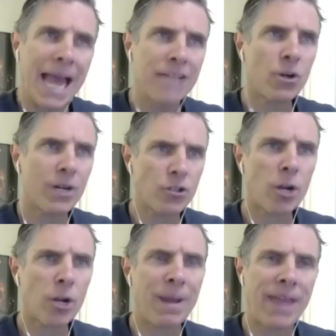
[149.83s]
And so let's
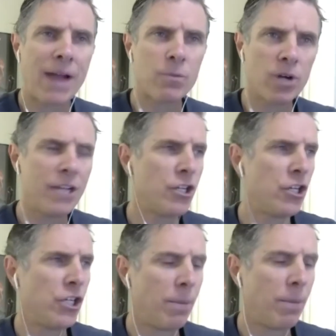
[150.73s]
talk about that
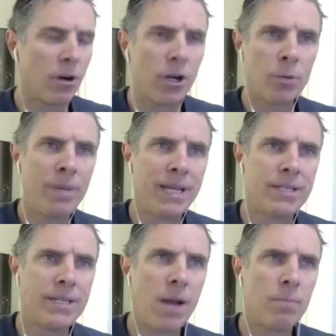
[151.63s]
relationship a little
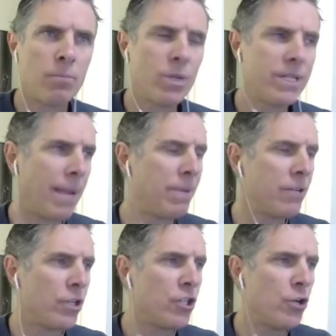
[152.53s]
bit with Dan
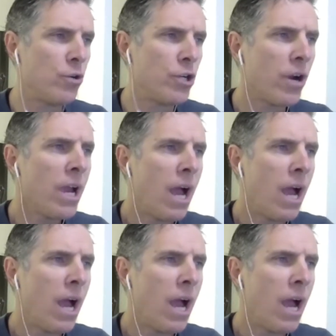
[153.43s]
Petrie Jr.